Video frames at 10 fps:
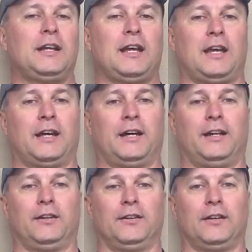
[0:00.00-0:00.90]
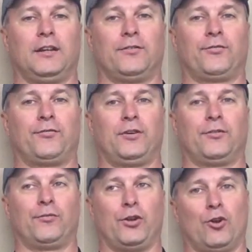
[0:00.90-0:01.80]
And
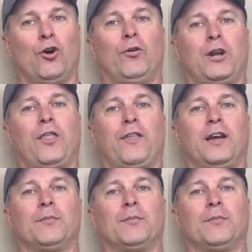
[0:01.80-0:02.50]
if we know anything